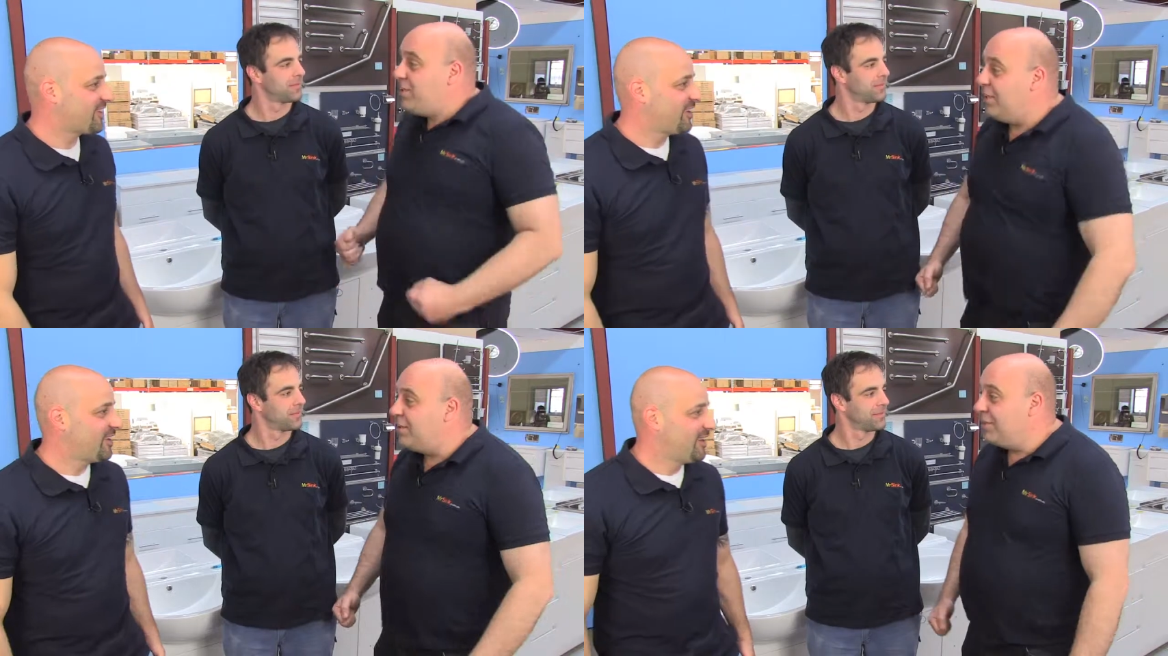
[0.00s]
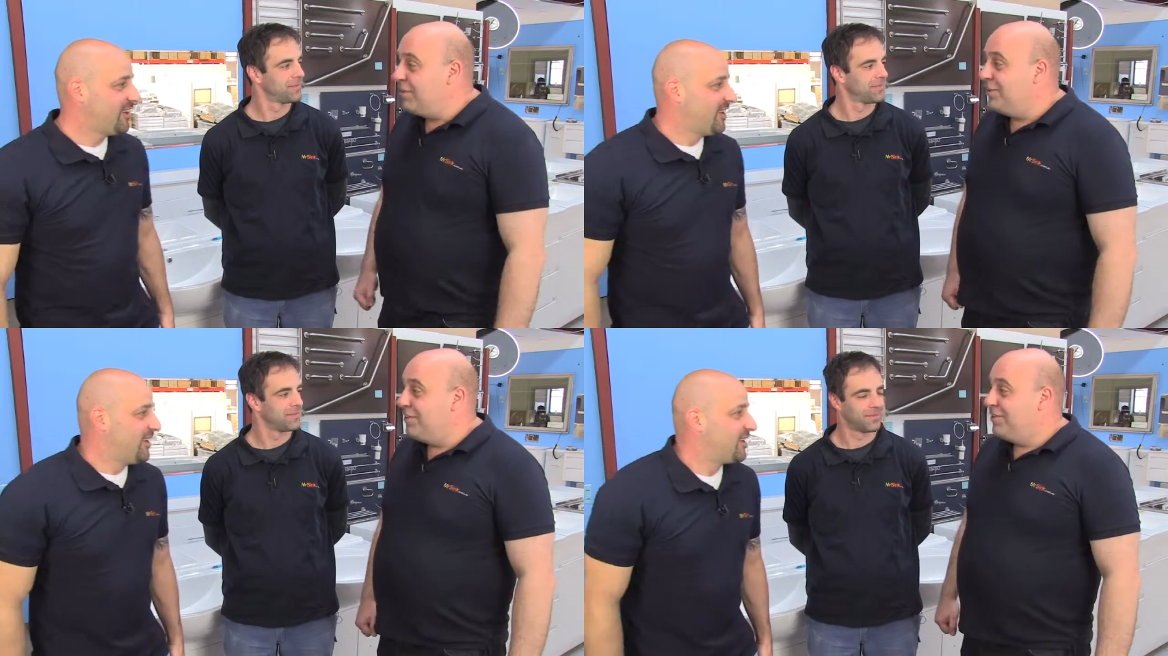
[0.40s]
Speaker 1: awkward.
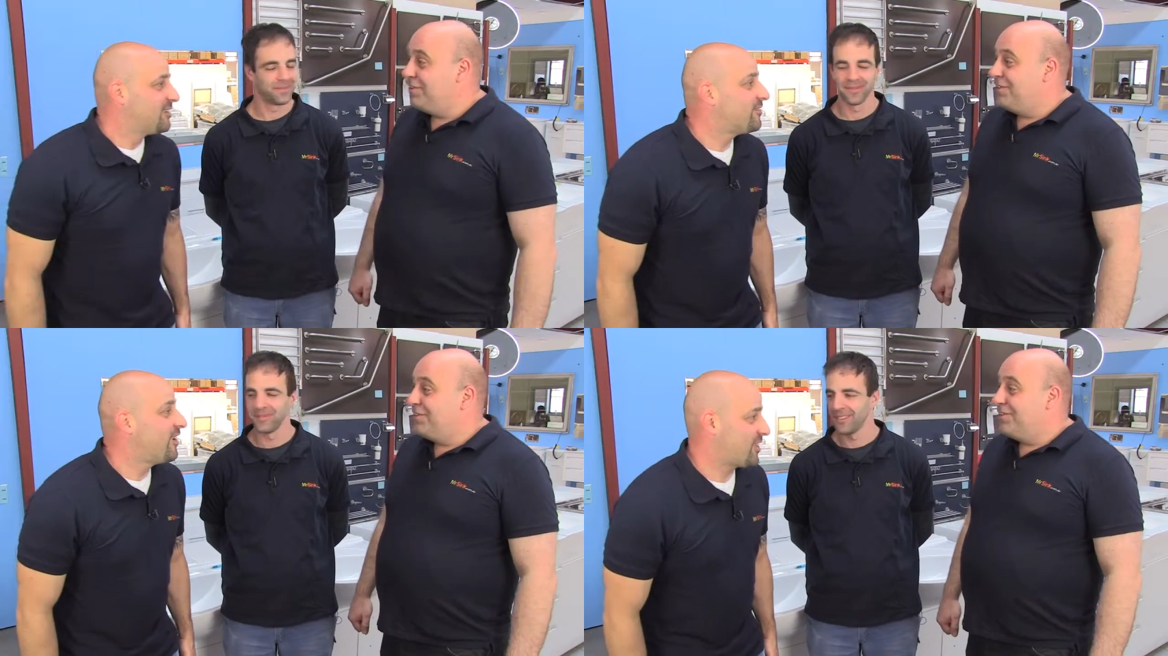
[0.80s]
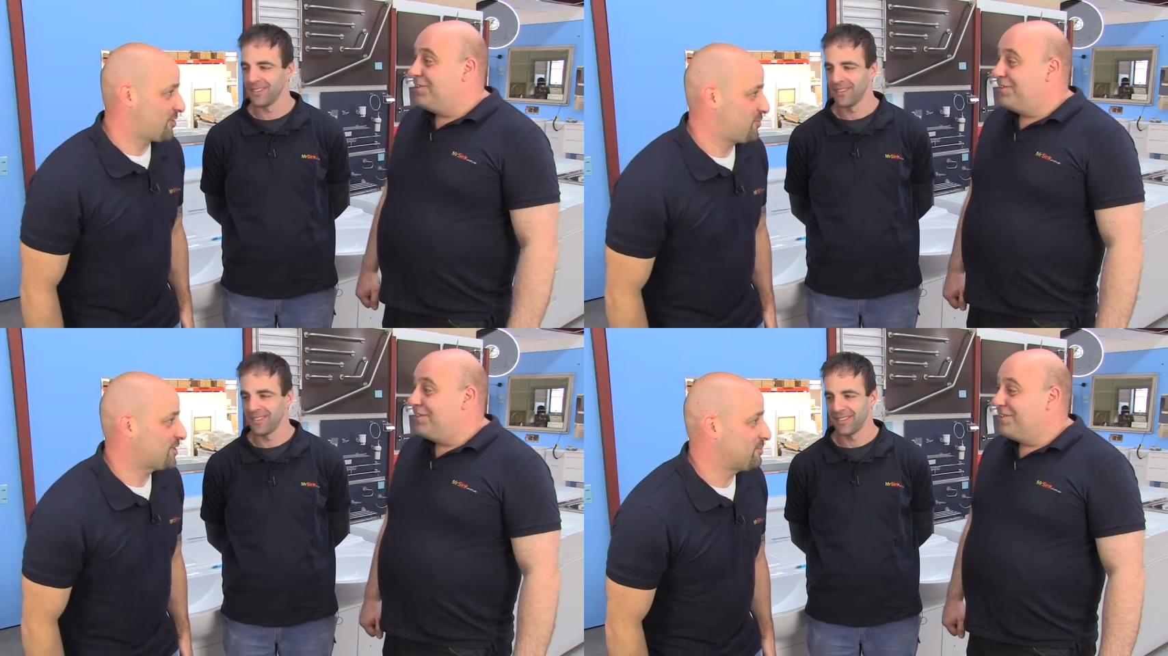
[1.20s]
Here are some
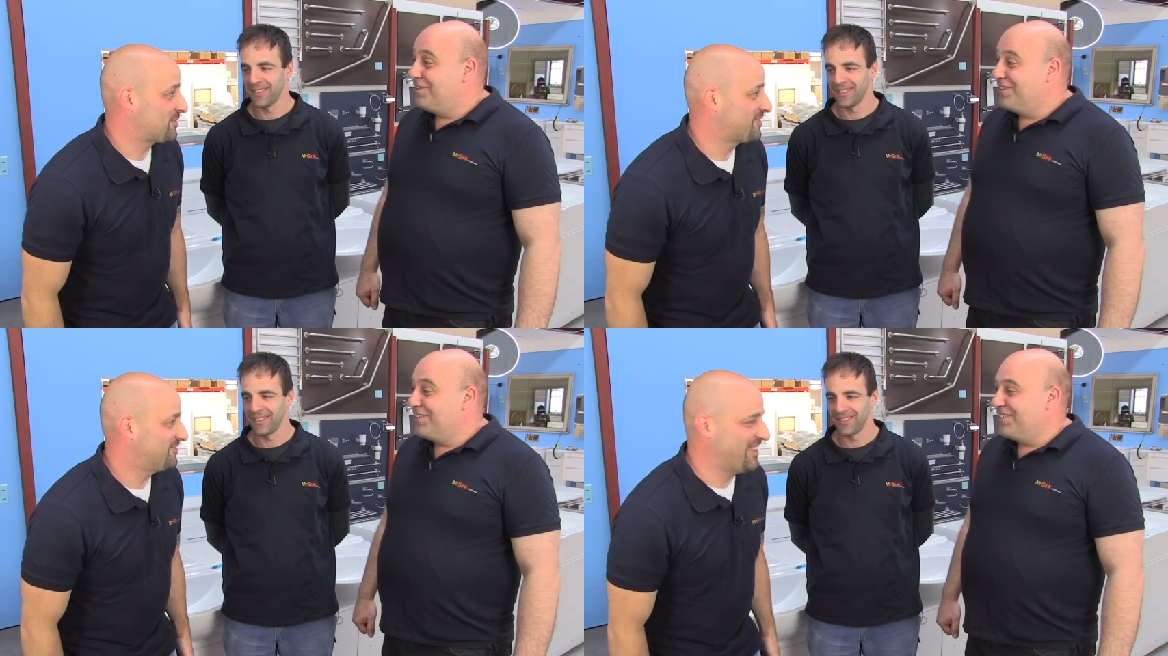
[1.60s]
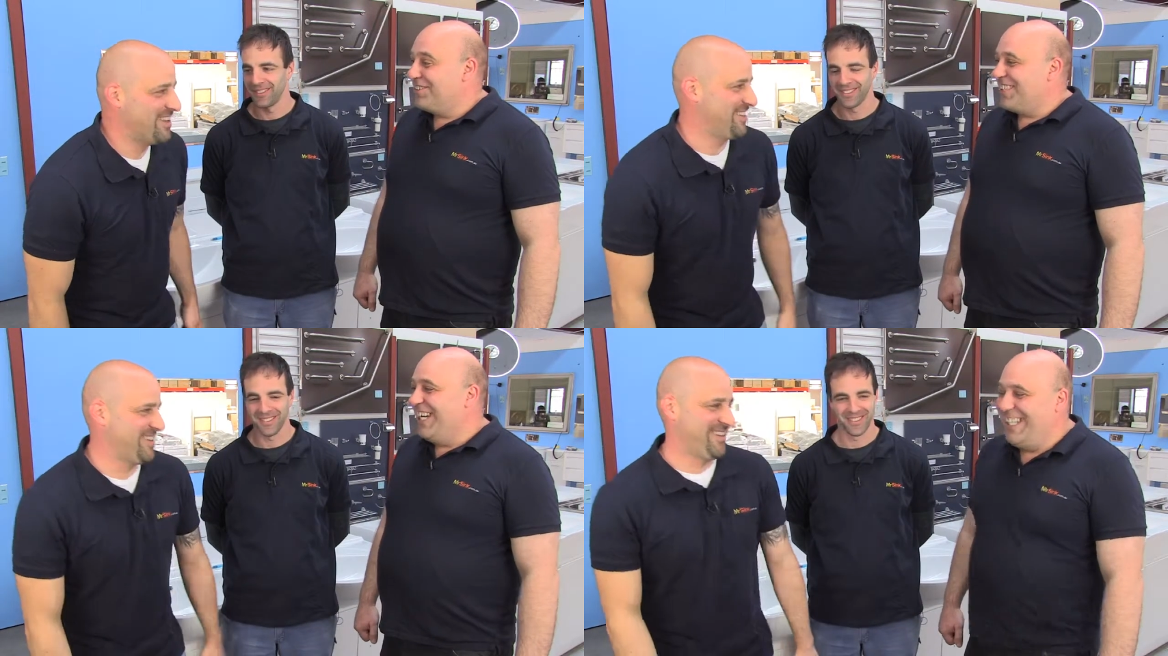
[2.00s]
of the moments
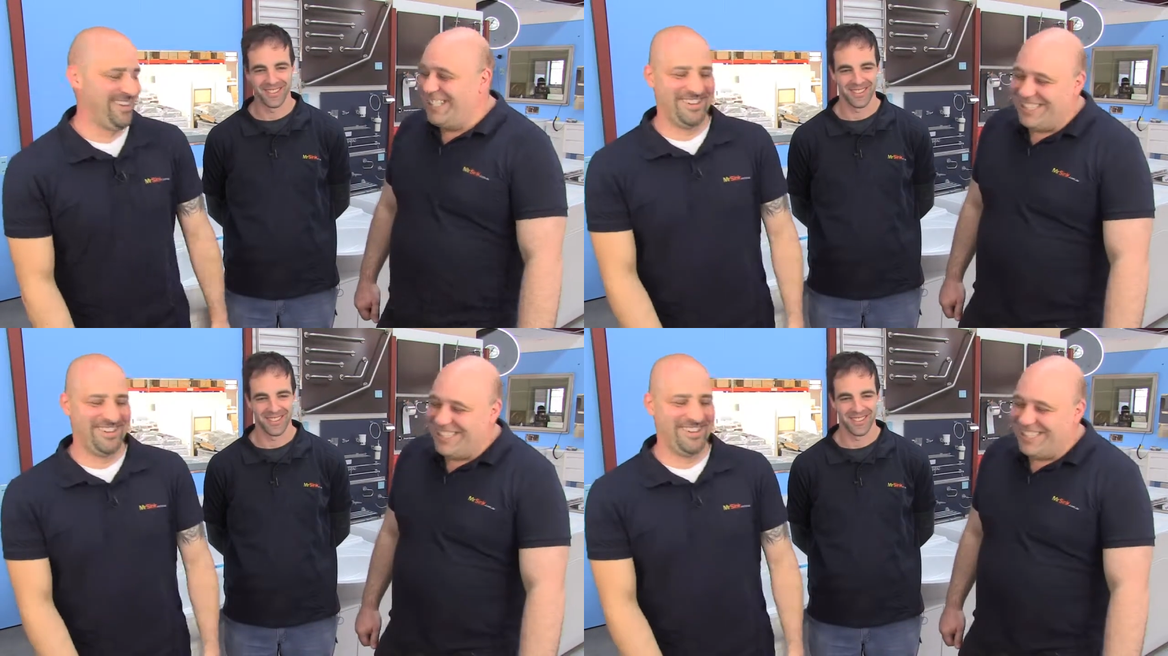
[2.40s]
which make you